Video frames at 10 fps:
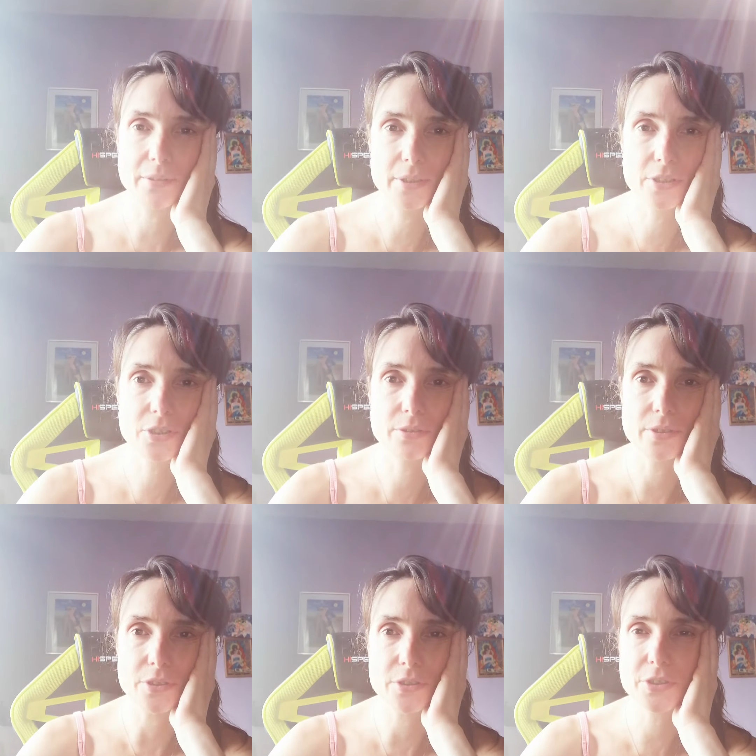that
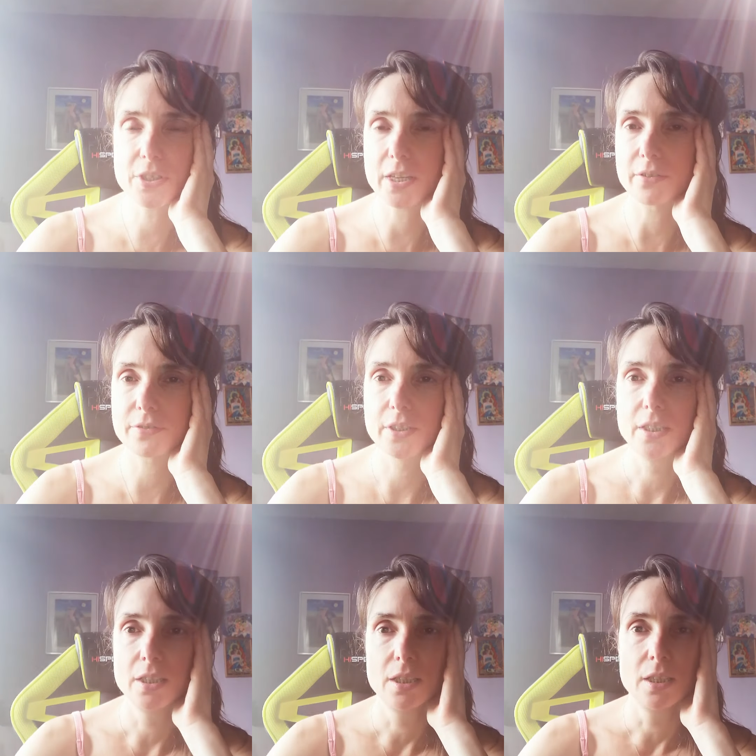reassurance you're safe.
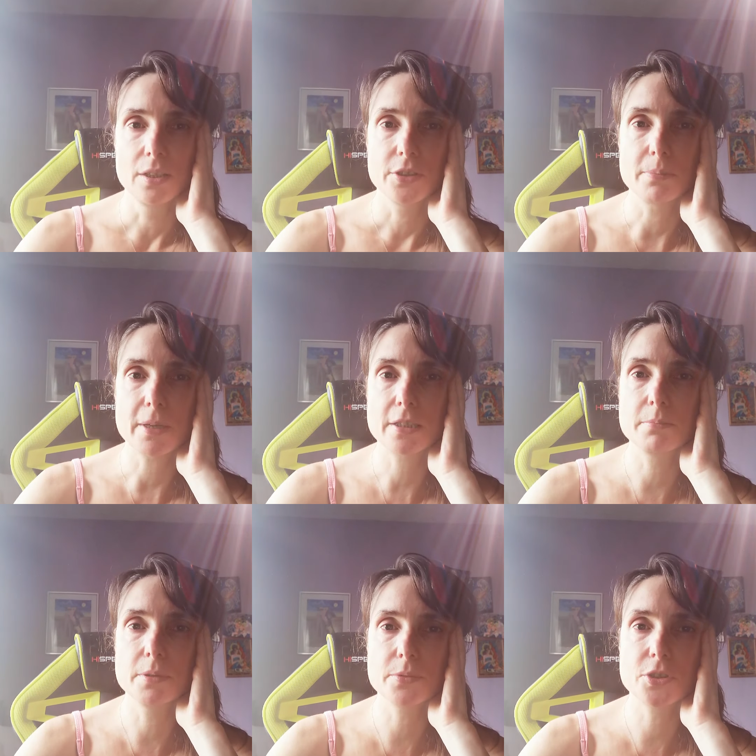The
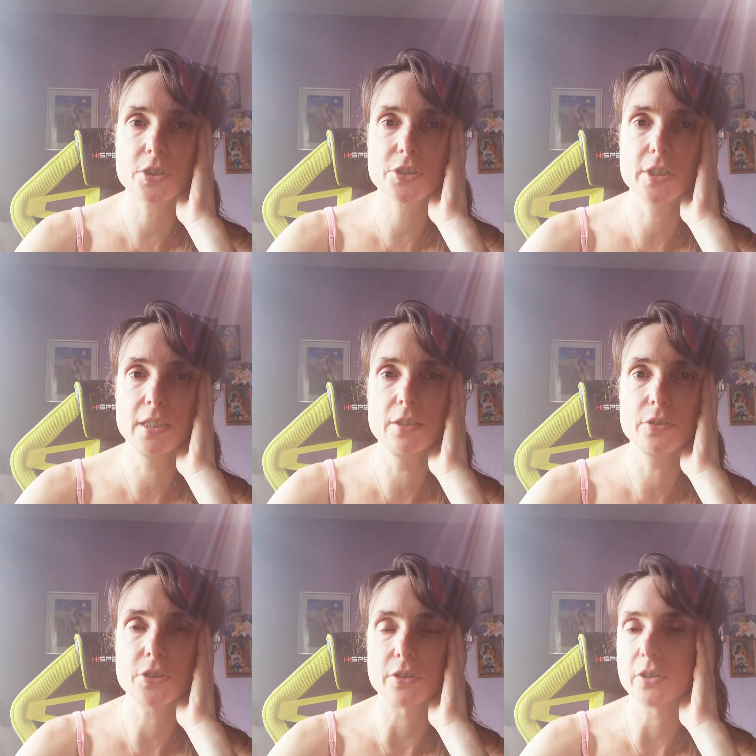abandonment was just an
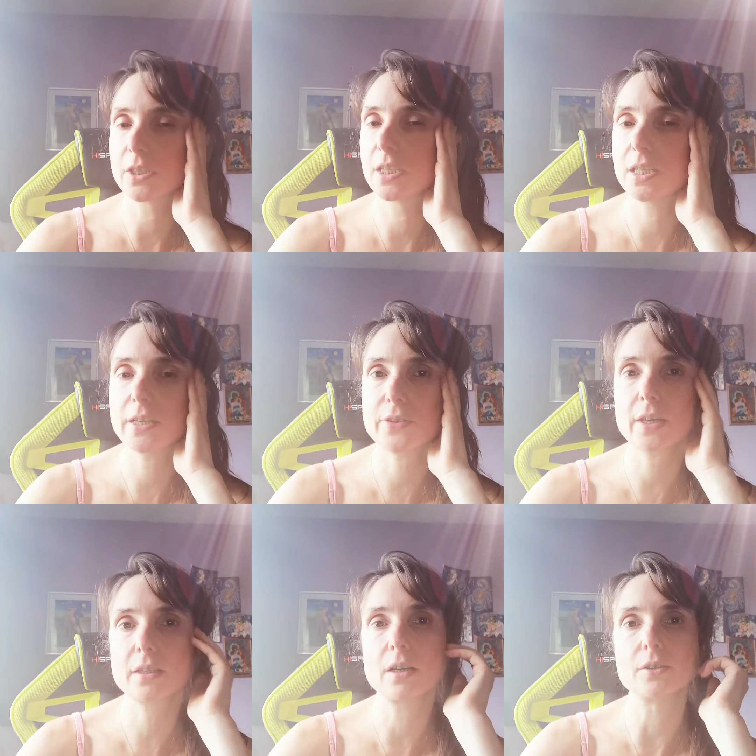illusion. You can let
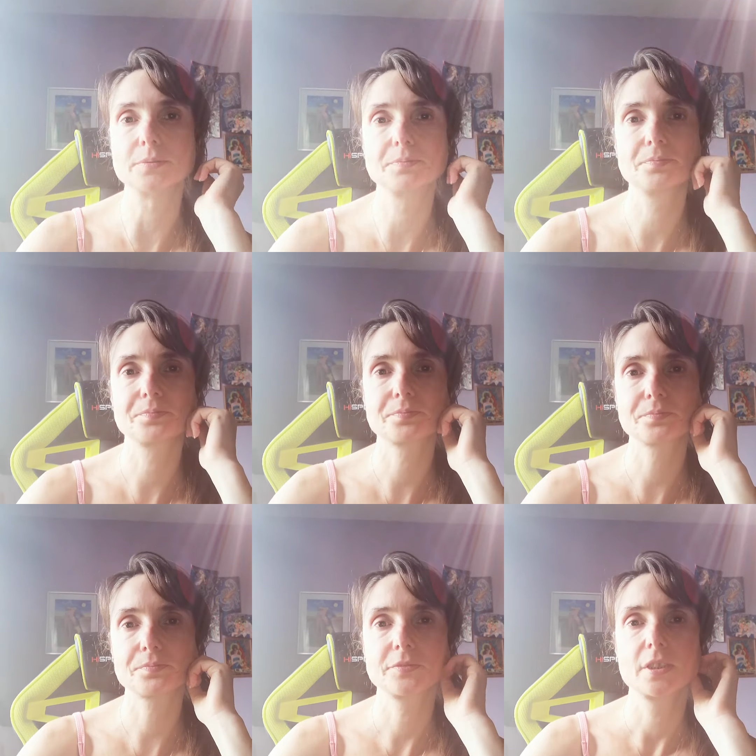that go.
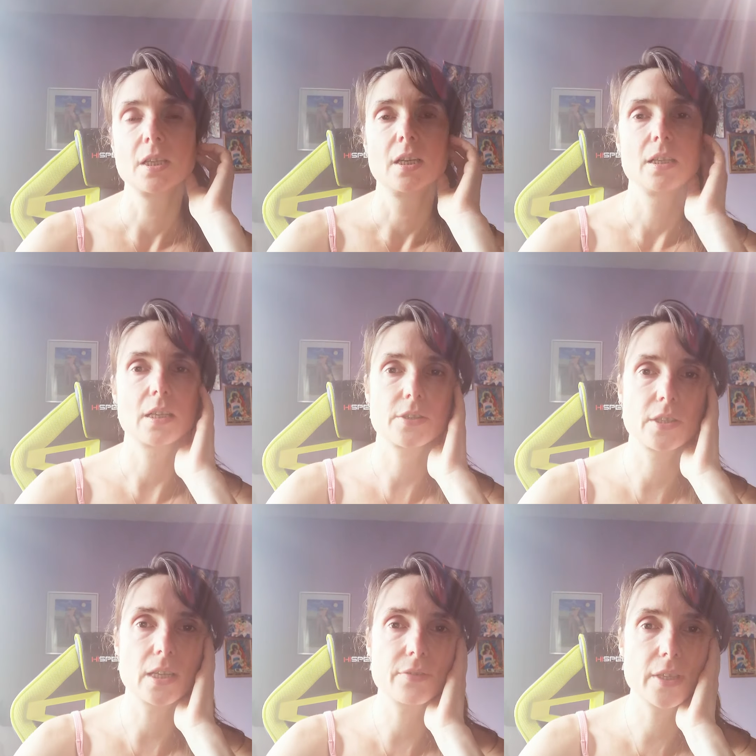Let
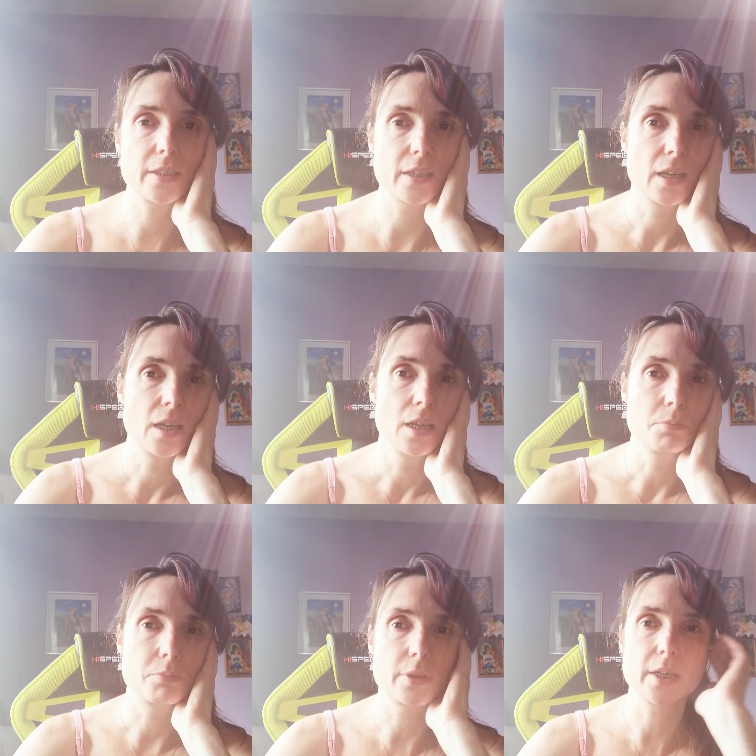the love in.
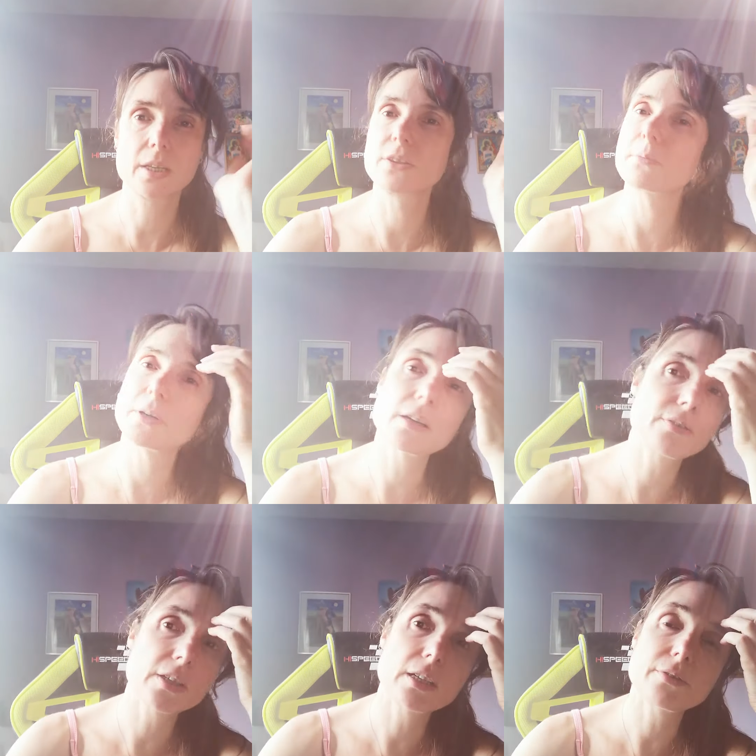Bring in the
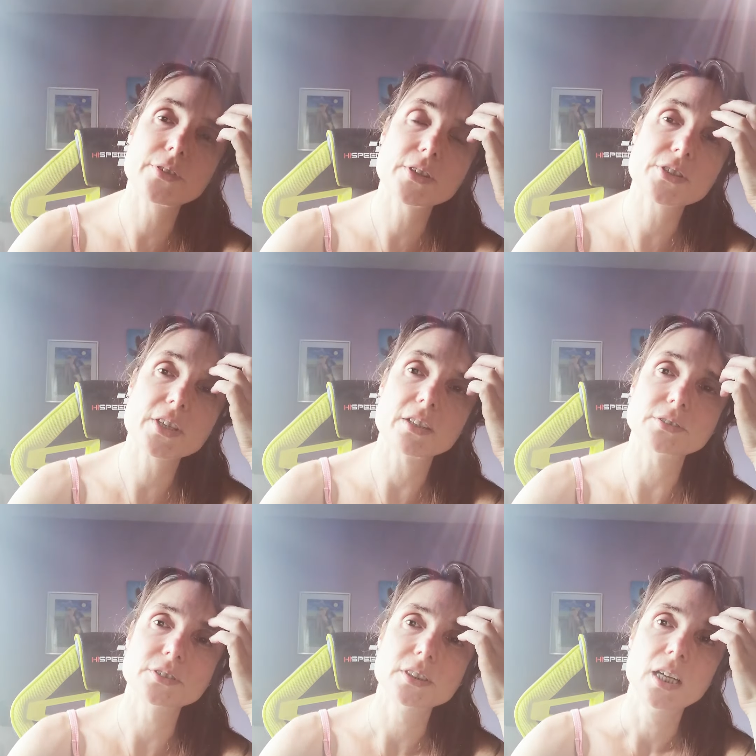perfect love for
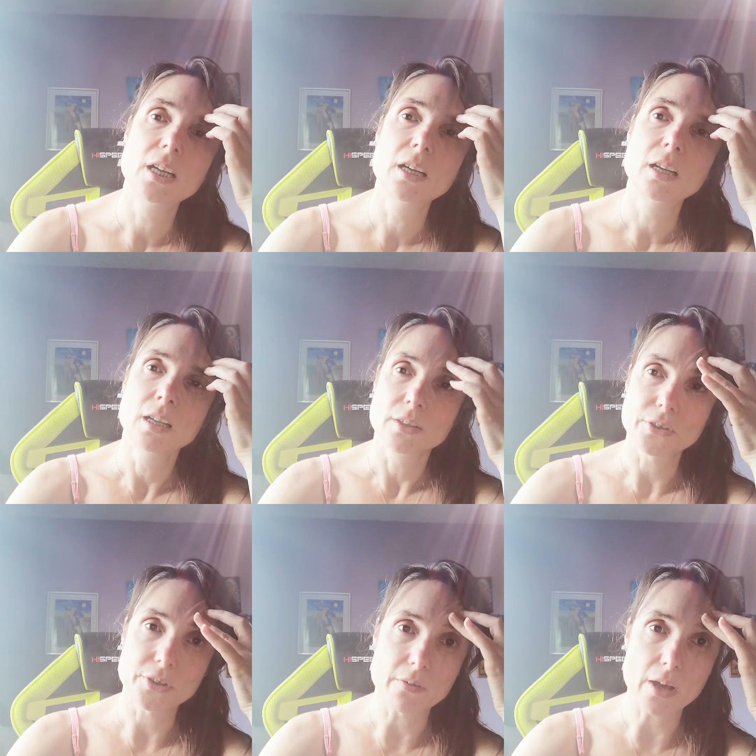yourself,
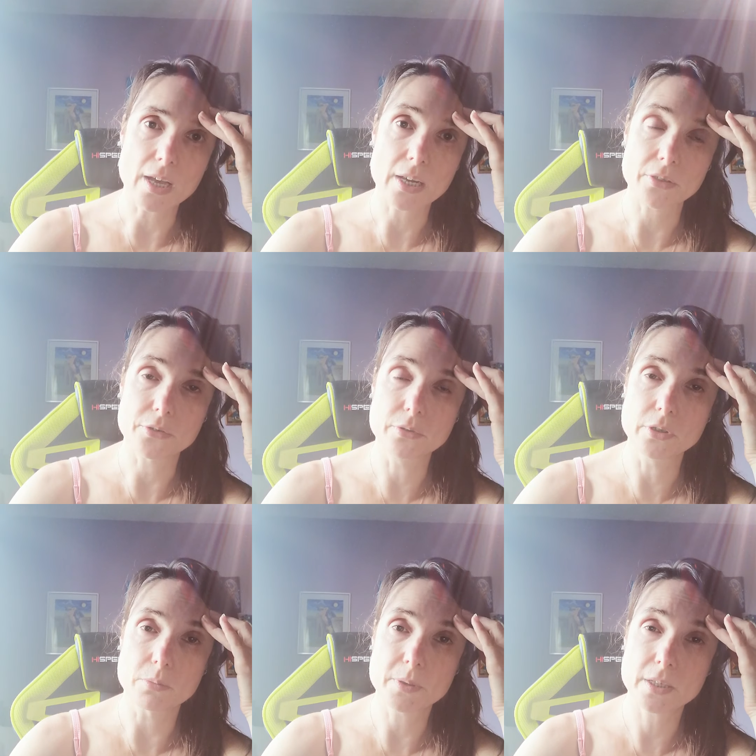the divine through
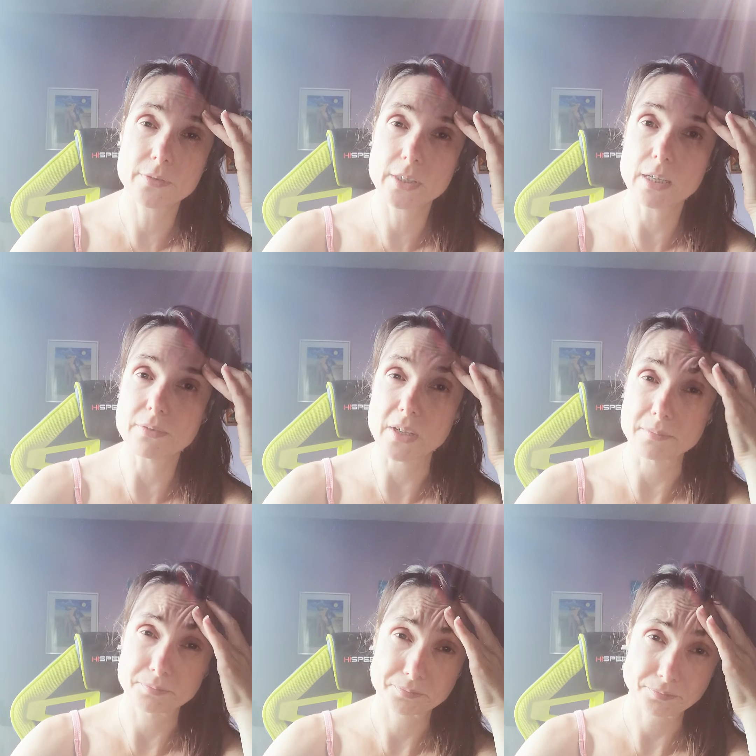your perfect lover.